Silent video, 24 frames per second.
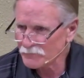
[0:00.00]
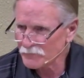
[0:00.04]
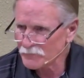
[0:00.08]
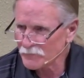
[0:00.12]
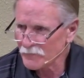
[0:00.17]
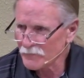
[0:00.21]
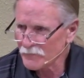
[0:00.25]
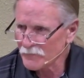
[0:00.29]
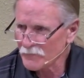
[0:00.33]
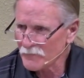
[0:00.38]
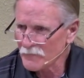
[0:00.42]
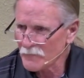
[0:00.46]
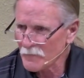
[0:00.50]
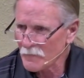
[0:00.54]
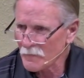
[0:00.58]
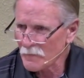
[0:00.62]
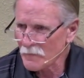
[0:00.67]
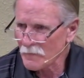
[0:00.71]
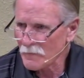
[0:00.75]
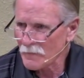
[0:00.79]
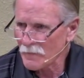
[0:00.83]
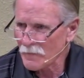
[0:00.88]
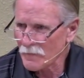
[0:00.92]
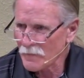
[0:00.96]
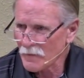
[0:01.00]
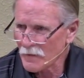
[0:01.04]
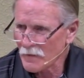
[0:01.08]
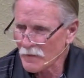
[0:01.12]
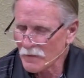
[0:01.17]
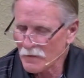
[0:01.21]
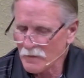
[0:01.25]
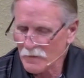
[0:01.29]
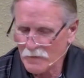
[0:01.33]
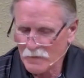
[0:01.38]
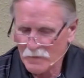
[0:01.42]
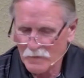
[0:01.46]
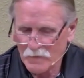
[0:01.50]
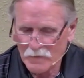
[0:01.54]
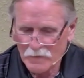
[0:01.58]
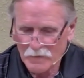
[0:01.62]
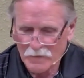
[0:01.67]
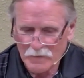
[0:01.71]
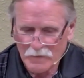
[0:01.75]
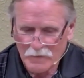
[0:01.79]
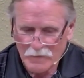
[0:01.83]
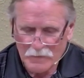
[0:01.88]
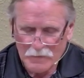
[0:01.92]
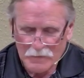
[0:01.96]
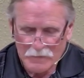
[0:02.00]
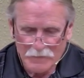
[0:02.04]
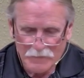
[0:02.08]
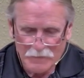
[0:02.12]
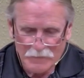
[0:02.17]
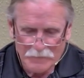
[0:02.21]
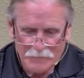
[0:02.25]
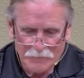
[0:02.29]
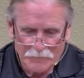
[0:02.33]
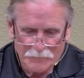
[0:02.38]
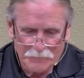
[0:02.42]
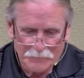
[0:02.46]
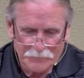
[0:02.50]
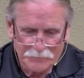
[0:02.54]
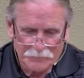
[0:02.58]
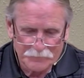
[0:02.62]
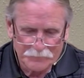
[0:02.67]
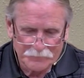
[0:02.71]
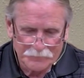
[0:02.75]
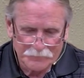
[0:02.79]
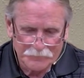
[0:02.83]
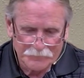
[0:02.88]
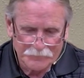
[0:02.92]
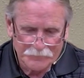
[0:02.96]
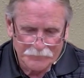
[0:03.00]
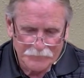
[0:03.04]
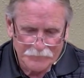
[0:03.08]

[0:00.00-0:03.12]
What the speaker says: (no one is talking)